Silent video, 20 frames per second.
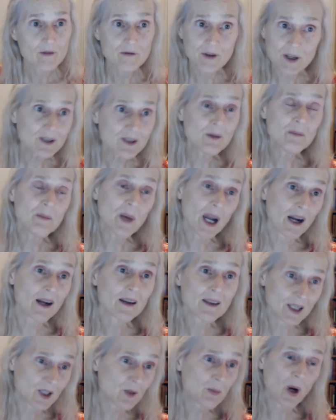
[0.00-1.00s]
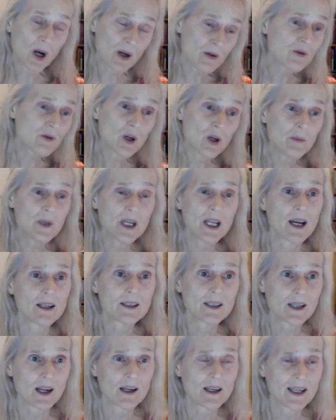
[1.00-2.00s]
Württemberg, this part of Germany I
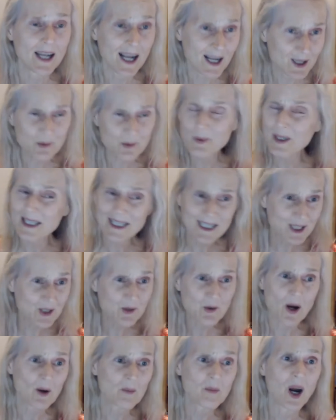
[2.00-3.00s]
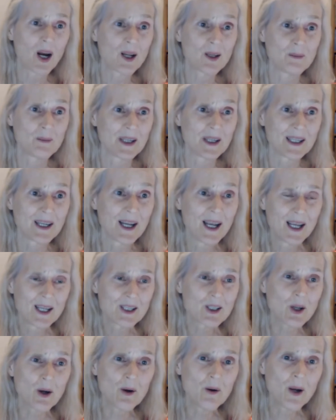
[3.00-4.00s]
studied, had a really strong parliament.
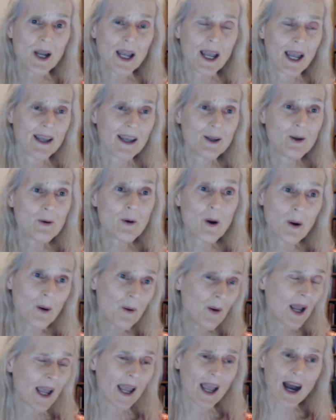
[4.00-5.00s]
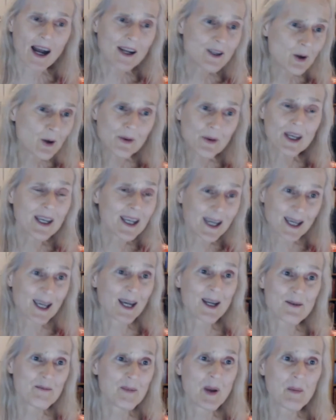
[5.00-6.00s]
So, you know, I don't think it
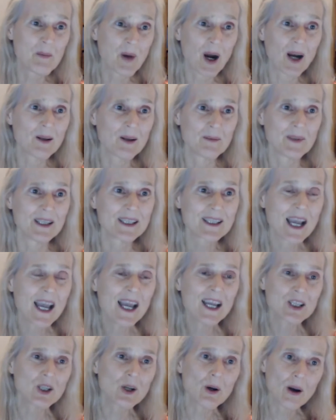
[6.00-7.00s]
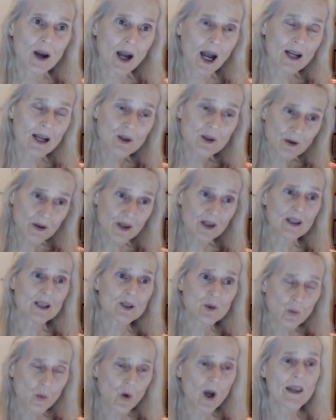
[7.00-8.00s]
can have been parliaments. So I don't think
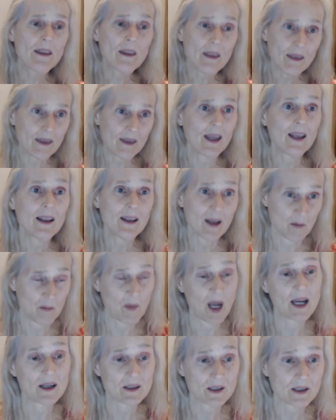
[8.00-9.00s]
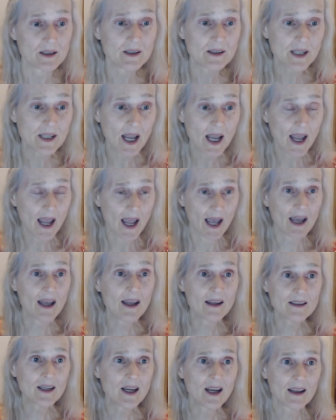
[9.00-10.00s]
there's one thing that matters.
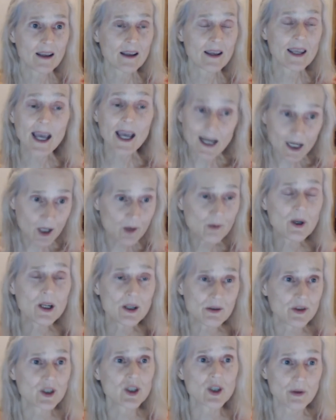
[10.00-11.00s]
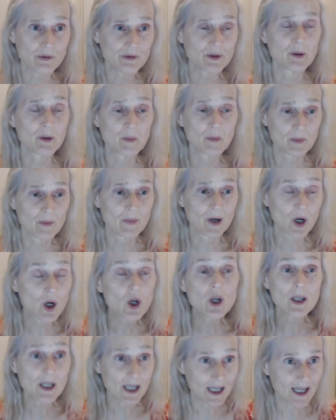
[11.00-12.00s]
And getting rid of serfdom
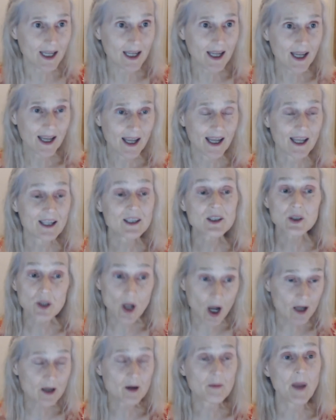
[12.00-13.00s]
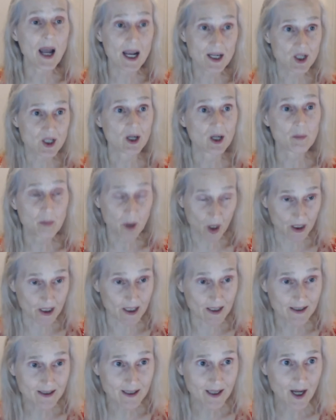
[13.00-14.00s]
early is not a magic
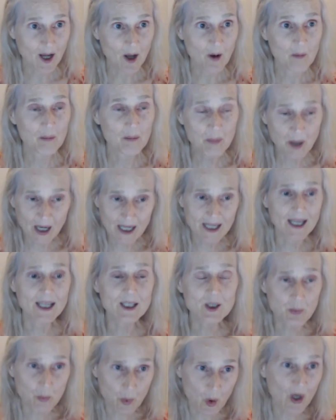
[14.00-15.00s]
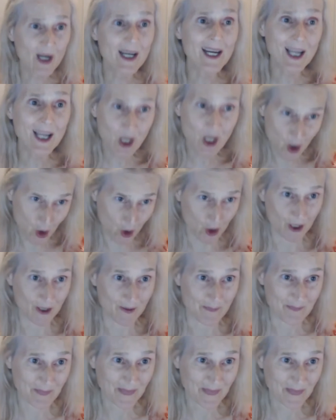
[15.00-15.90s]
bullet, but it's pretty good.